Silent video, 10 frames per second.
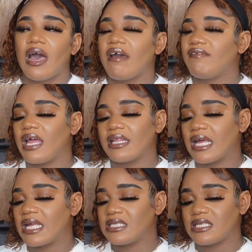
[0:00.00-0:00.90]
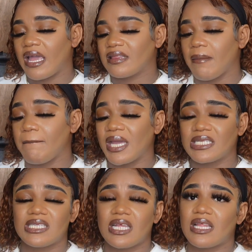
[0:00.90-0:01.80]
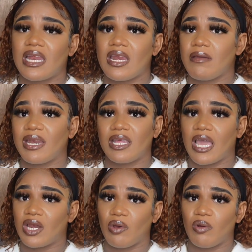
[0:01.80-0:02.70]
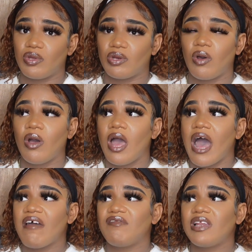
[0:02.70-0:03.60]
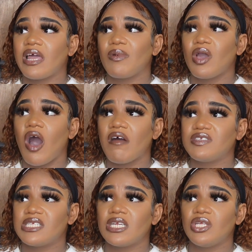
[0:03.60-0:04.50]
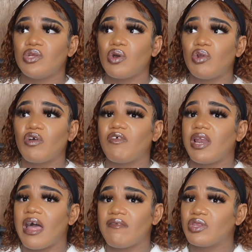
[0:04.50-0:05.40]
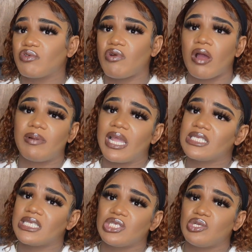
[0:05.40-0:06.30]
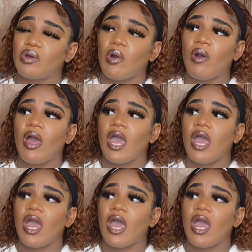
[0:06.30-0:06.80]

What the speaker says: I feel like that's like the best thing that anybody can know, you know. I feel like we often, you know, look for love in the wrong places, you know.